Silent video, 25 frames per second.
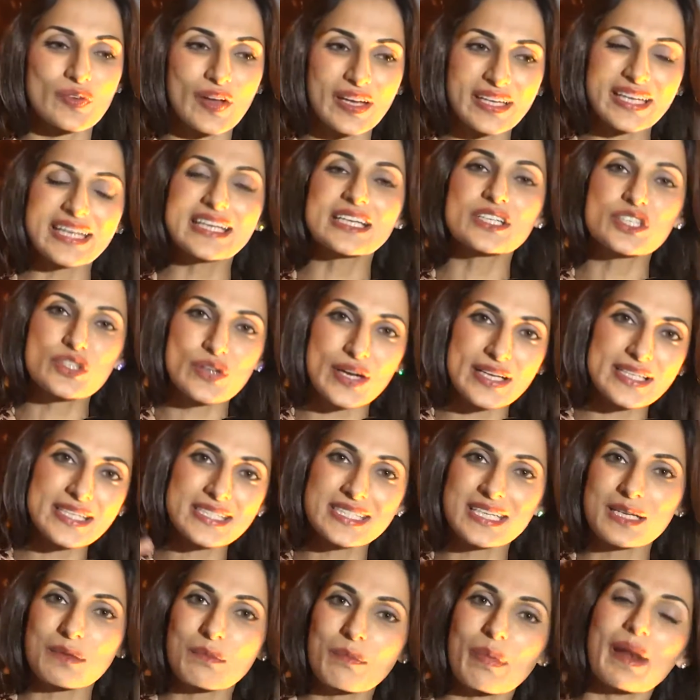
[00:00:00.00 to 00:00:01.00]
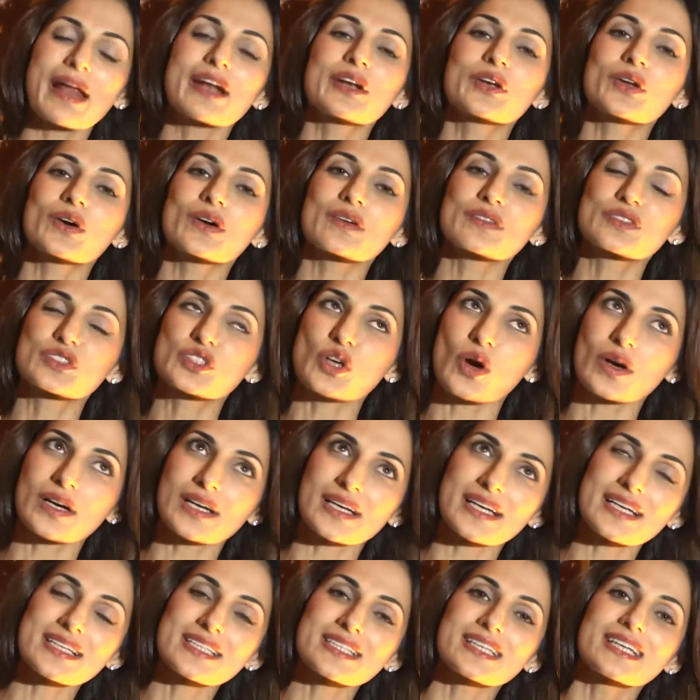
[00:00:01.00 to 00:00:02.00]
very interesting blend of
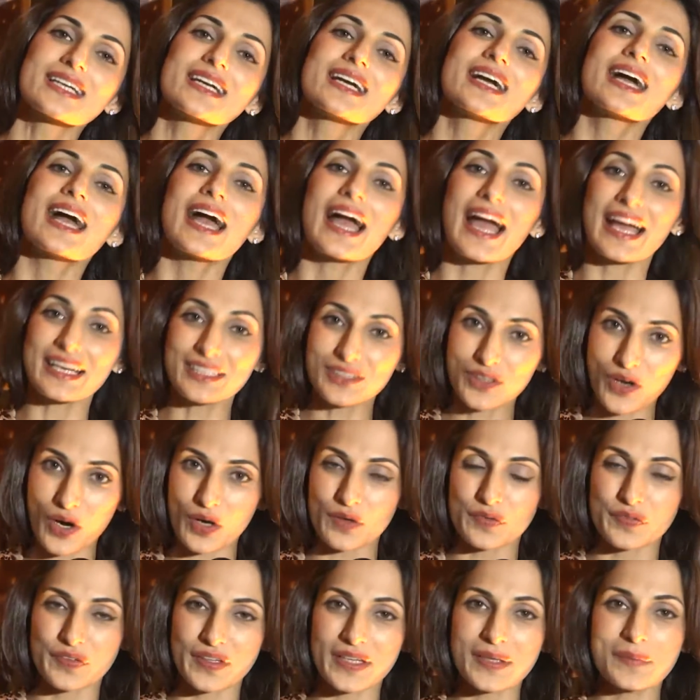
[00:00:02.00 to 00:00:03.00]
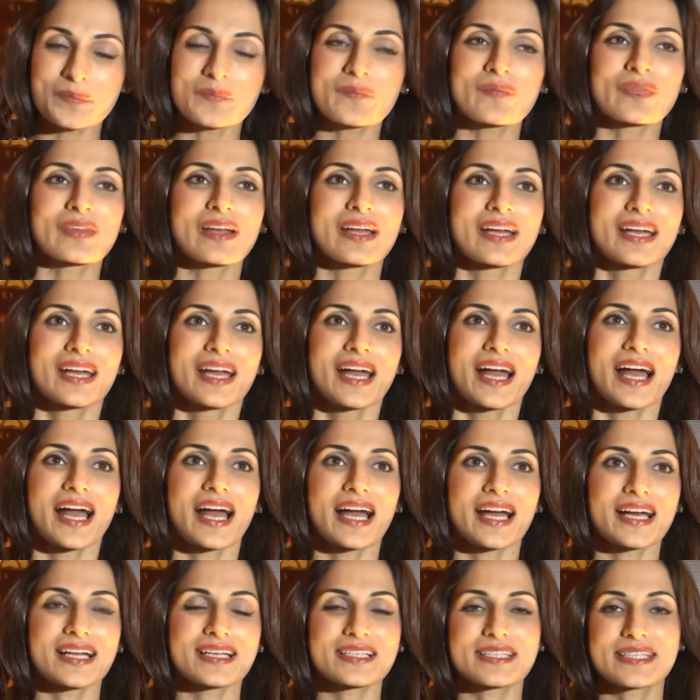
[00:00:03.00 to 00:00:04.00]
chocolate and coffee,
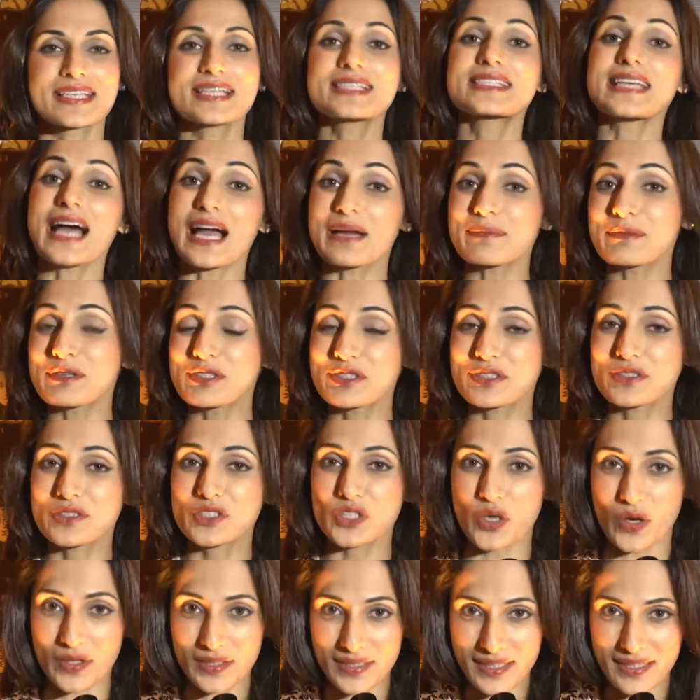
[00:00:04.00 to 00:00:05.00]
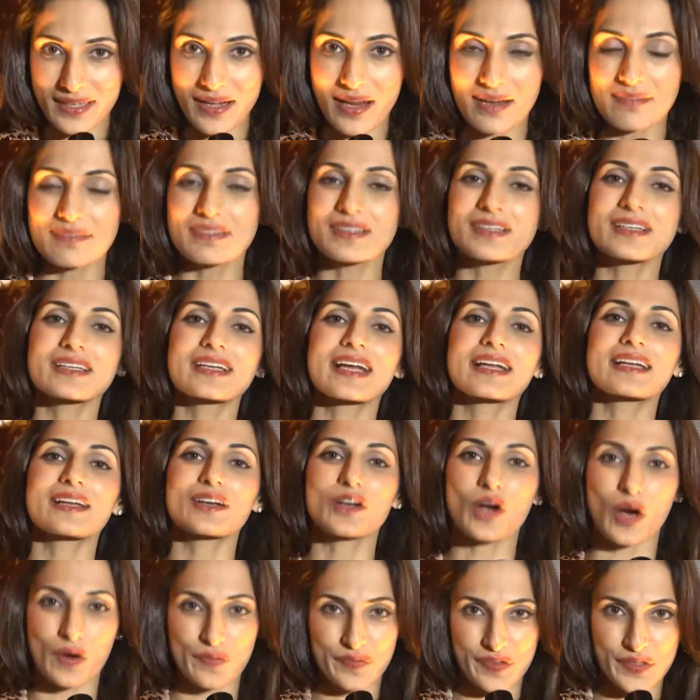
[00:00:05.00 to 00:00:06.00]
and since I'm a chocolate lover and
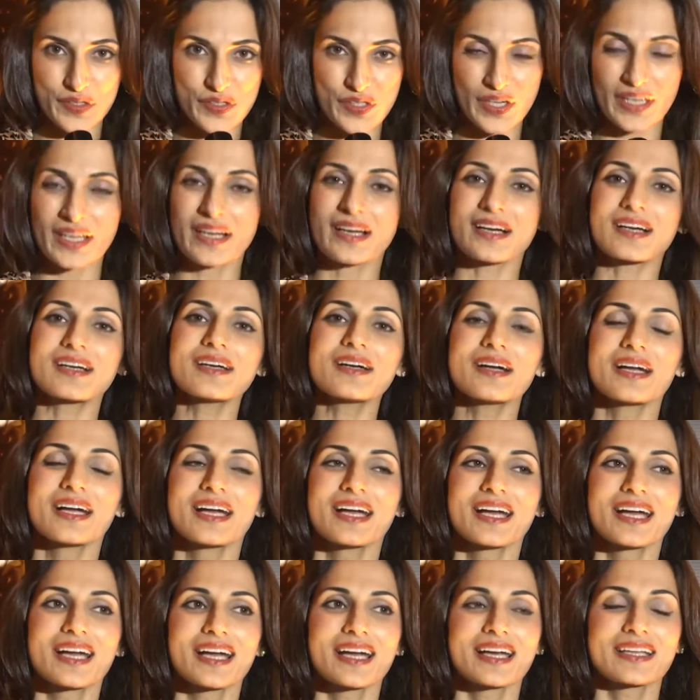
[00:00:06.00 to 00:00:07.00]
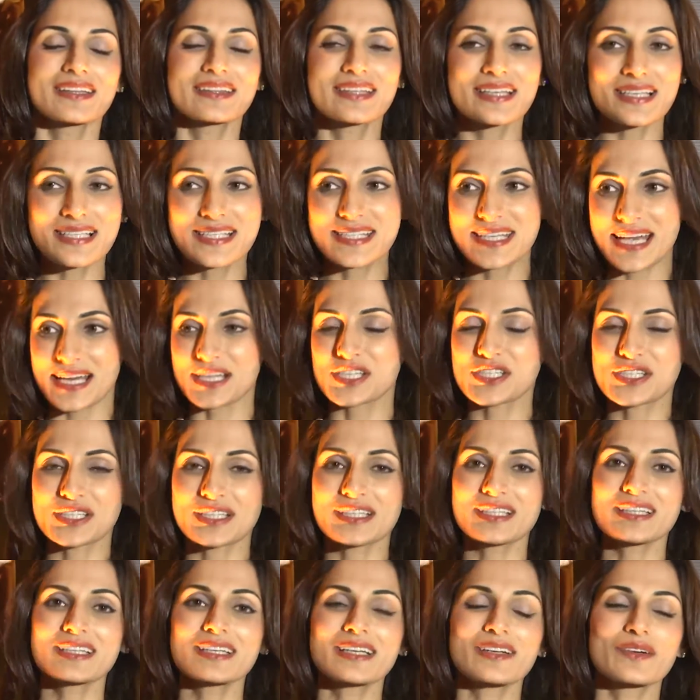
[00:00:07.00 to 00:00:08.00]
a coffee drinker, this
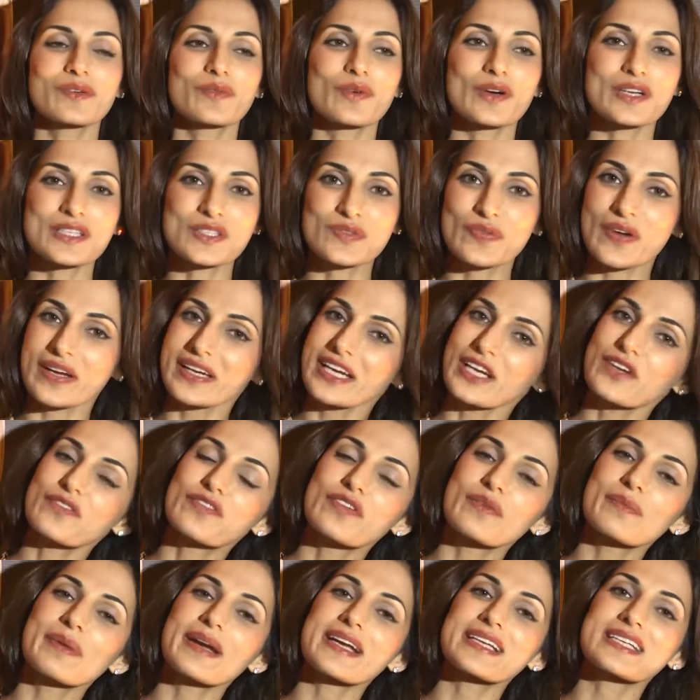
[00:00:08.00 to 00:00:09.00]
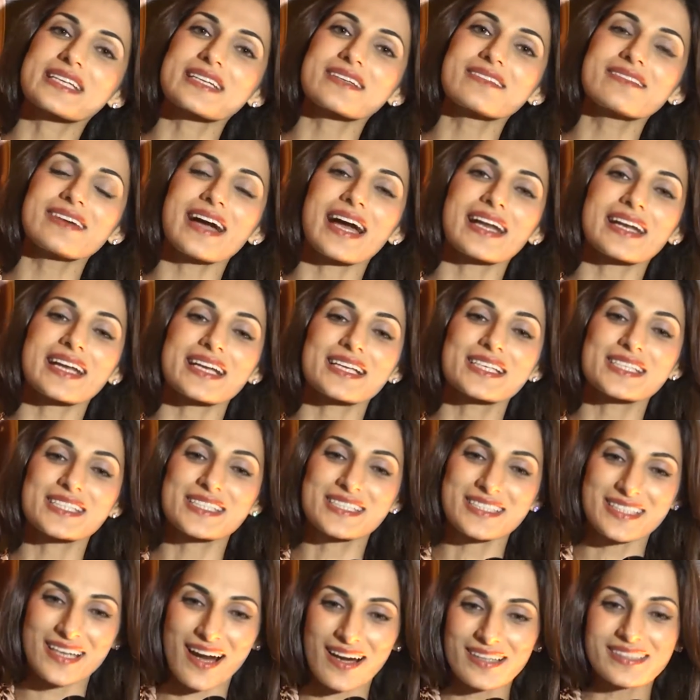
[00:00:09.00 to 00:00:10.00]
session was very informative and I
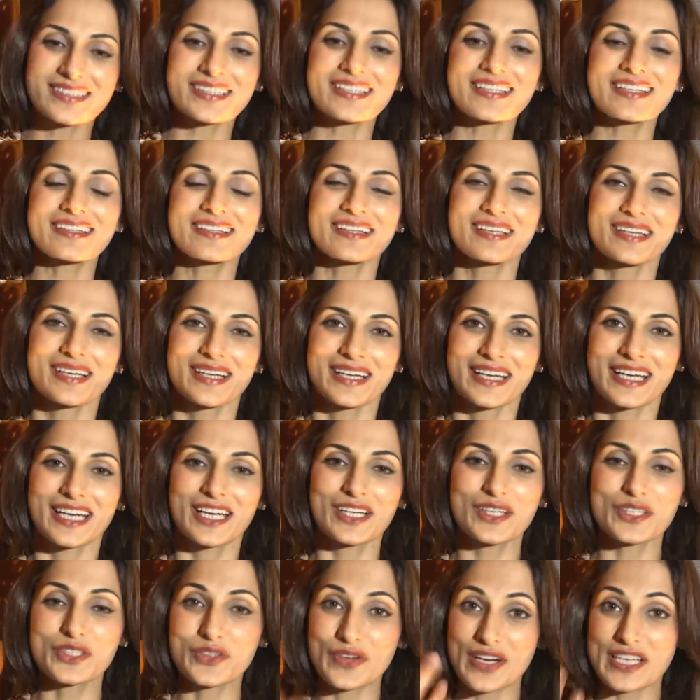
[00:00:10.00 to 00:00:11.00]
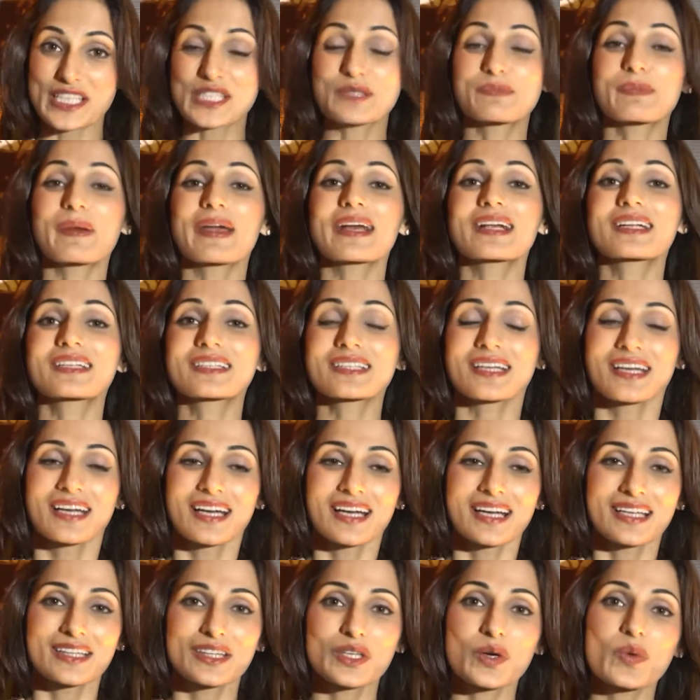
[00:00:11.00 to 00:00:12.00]
started, you know, to respect
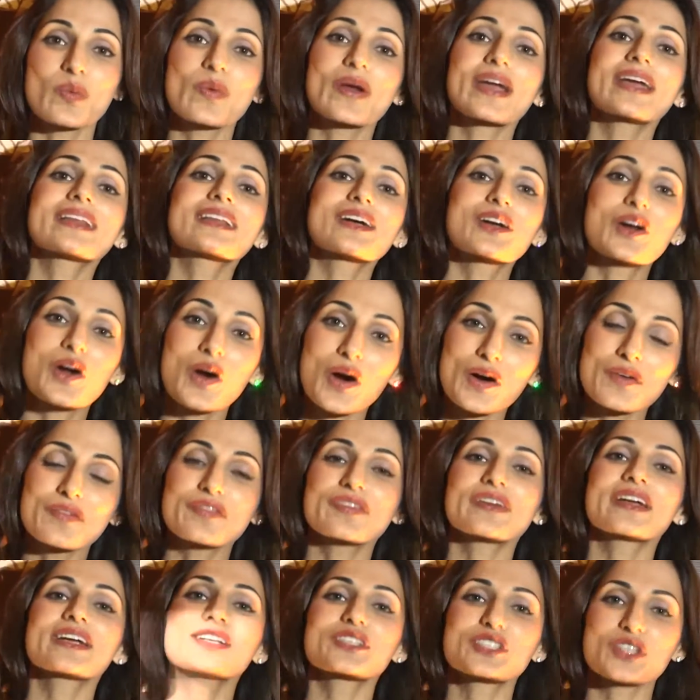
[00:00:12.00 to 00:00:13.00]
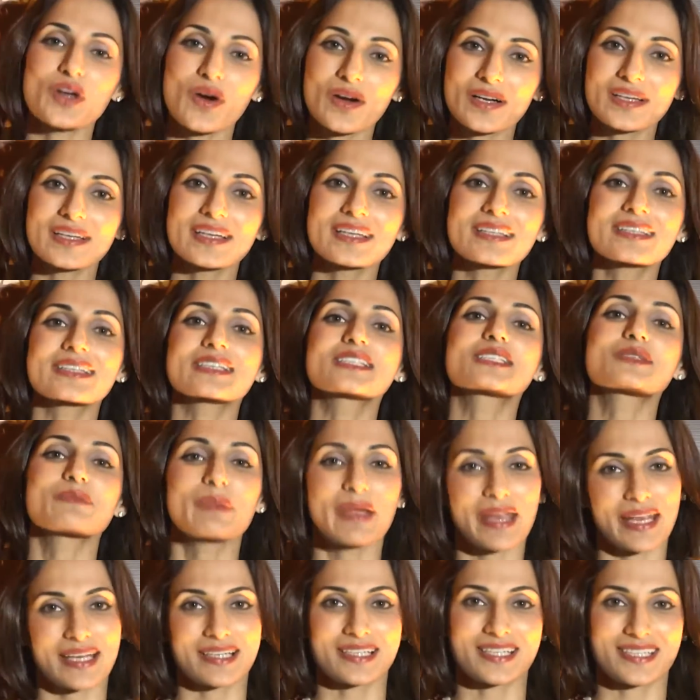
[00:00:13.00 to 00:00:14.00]
the way the coffee and chocolate is
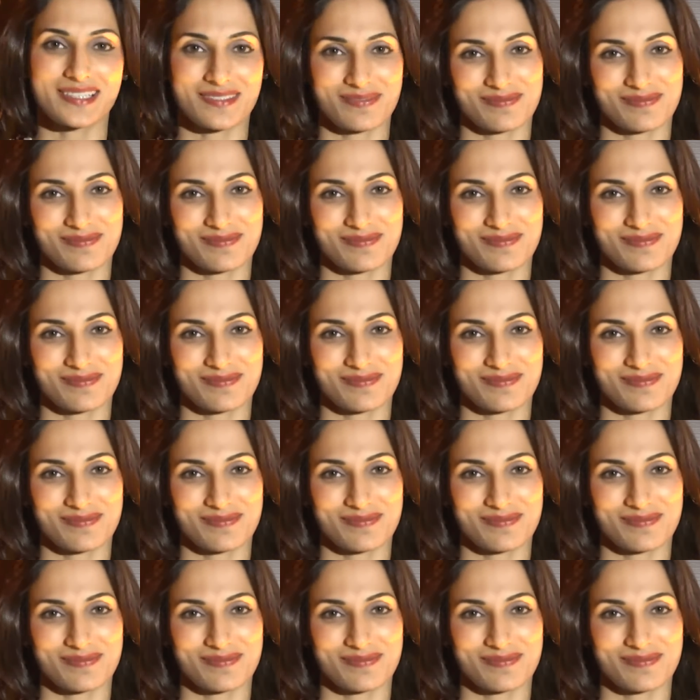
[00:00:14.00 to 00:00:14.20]
made.